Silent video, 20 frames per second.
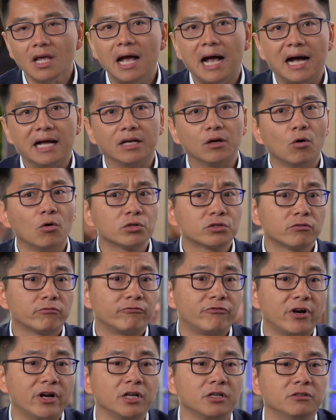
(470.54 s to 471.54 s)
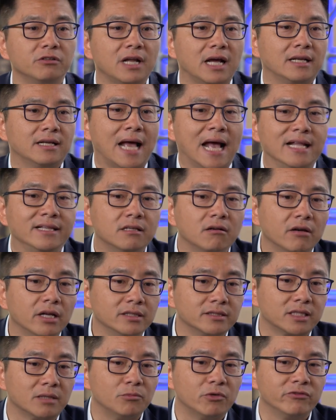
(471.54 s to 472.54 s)
and also very good at handling
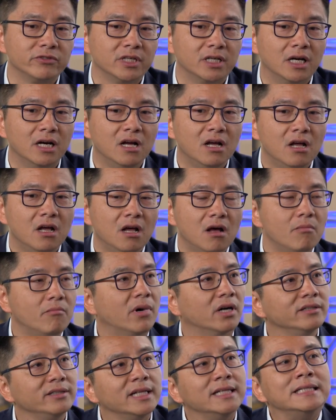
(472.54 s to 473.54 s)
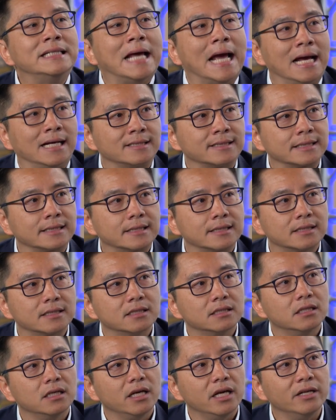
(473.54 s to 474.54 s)
some of the mundane
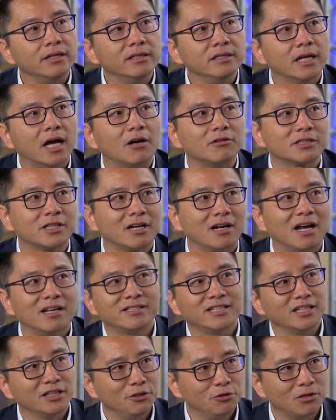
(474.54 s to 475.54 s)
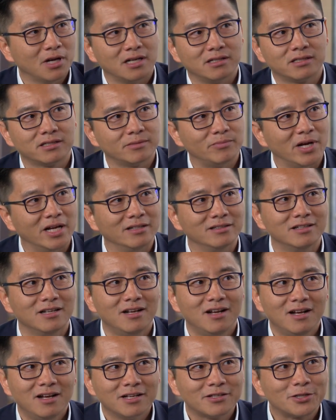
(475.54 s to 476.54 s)
tasks in healthcare. I think you guys spend
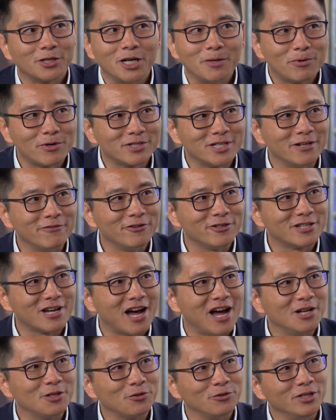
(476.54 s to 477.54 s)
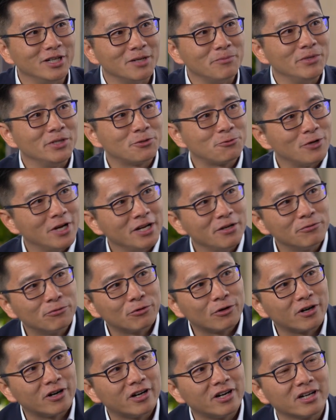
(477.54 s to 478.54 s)
30% of your time doing administrative
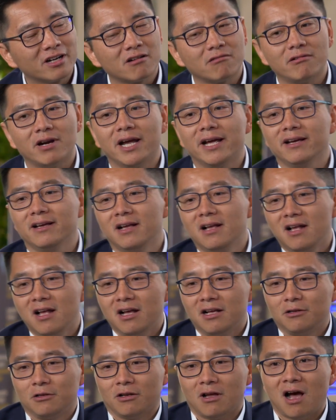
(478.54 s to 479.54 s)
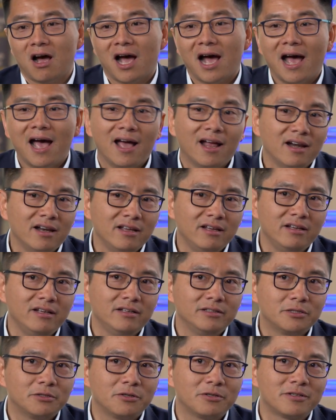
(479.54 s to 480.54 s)
work, right?
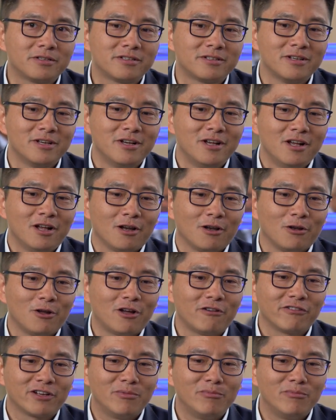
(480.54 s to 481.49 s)
There's a lot of